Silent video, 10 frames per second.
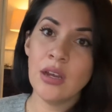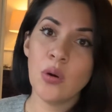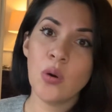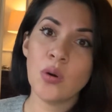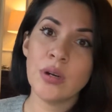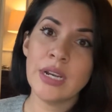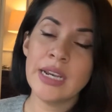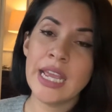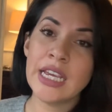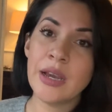or an
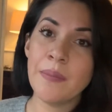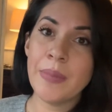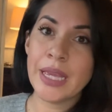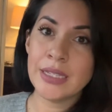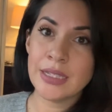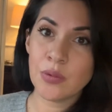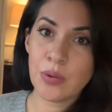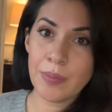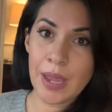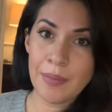income-based
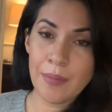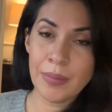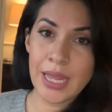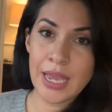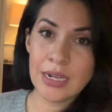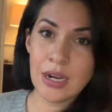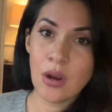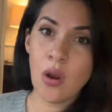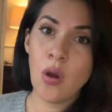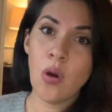repayment plan,
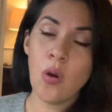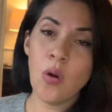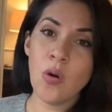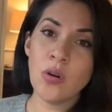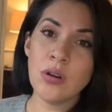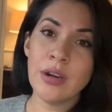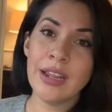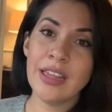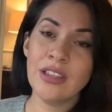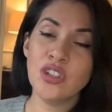or
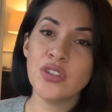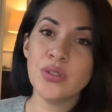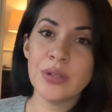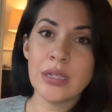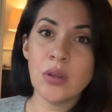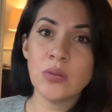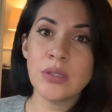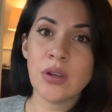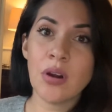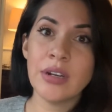your student loans
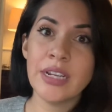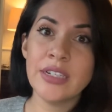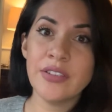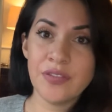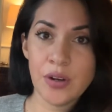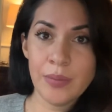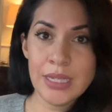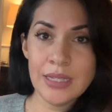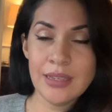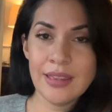are in
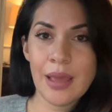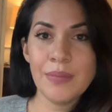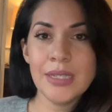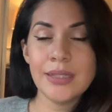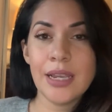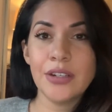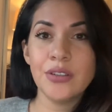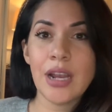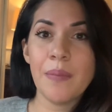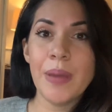deferment. That means that
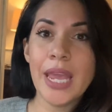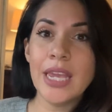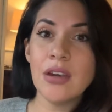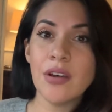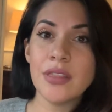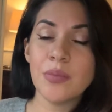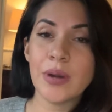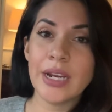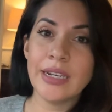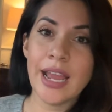you're not paying on them
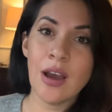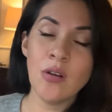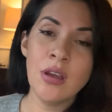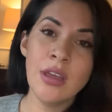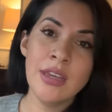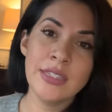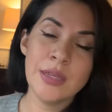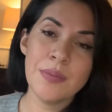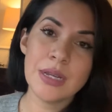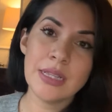right now.
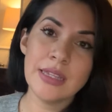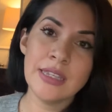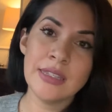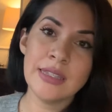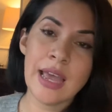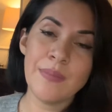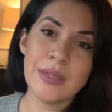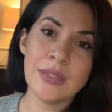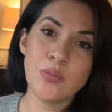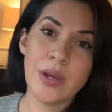Typically, this
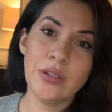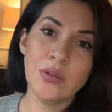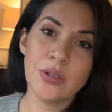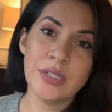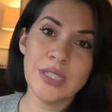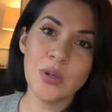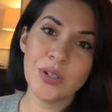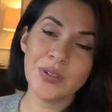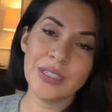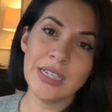happens when you are still
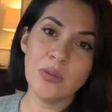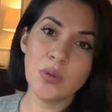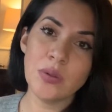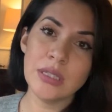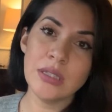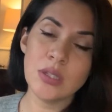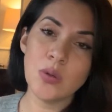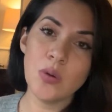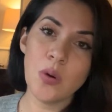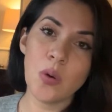currently enrolled in
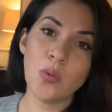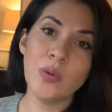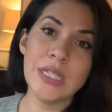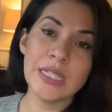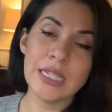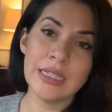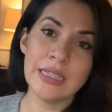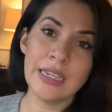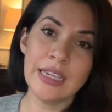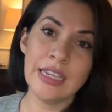school or
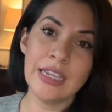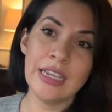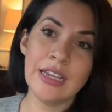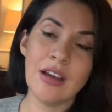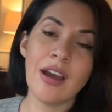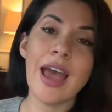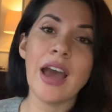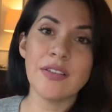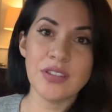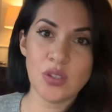recently got
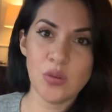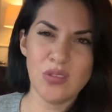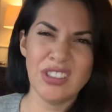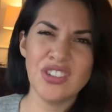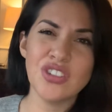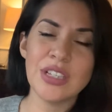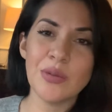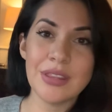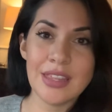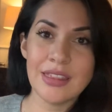out of school, usually
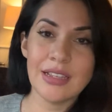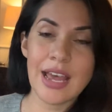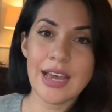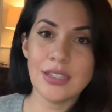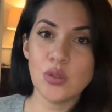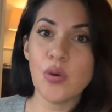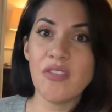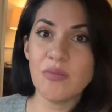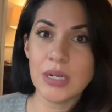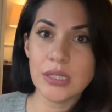within the last
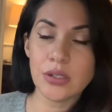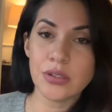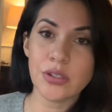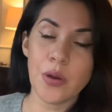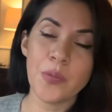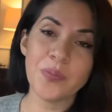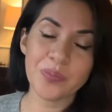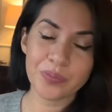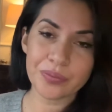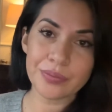12 months or so.
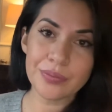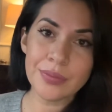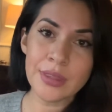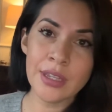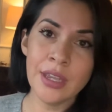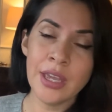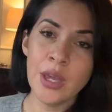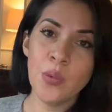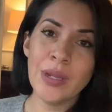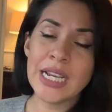
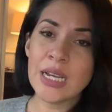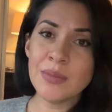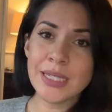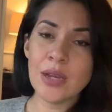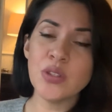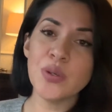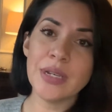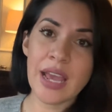When it comes down to an